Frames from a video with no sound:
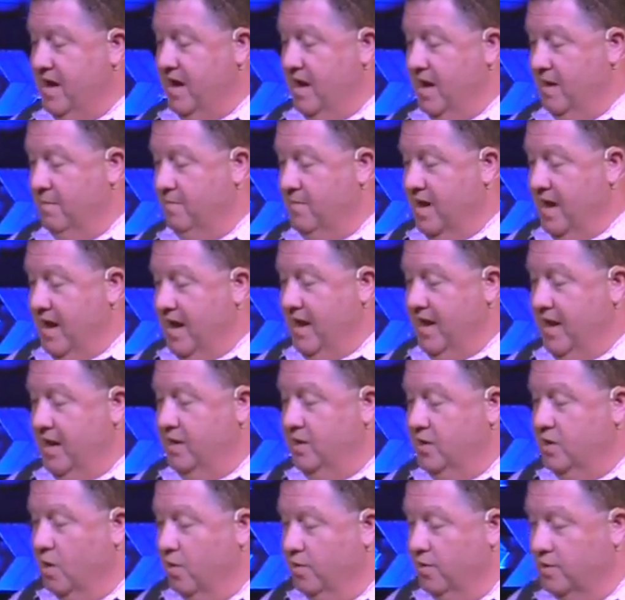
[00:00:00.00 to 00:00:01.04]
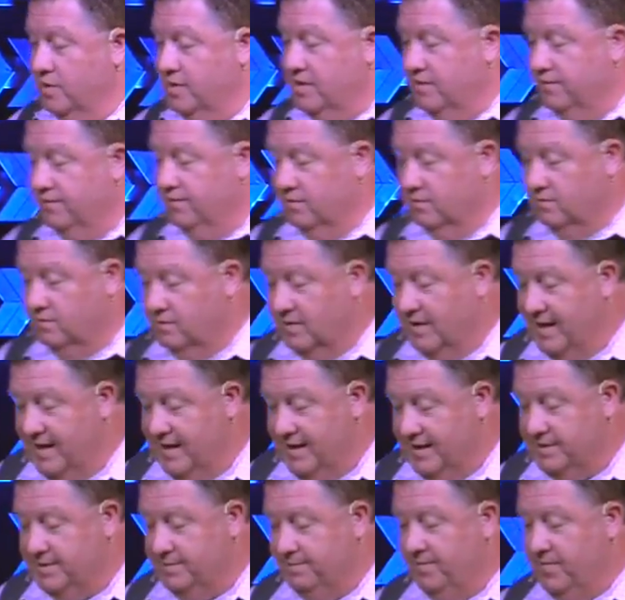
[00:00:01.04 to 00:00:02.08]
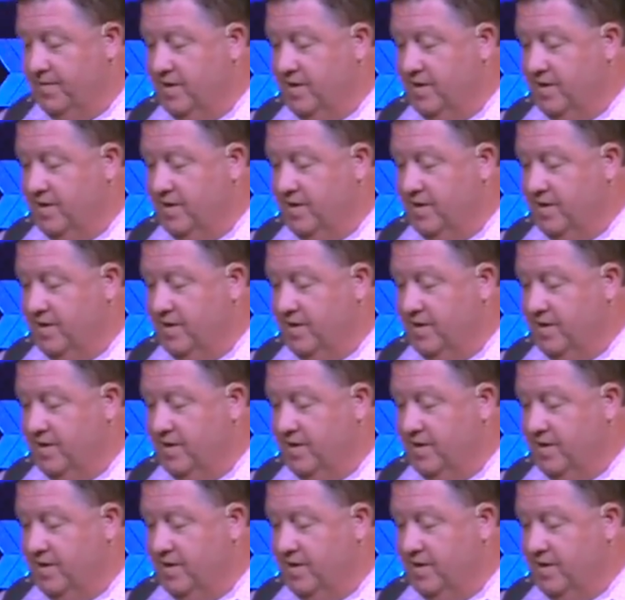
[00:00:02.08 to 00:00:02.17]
and go their different ways,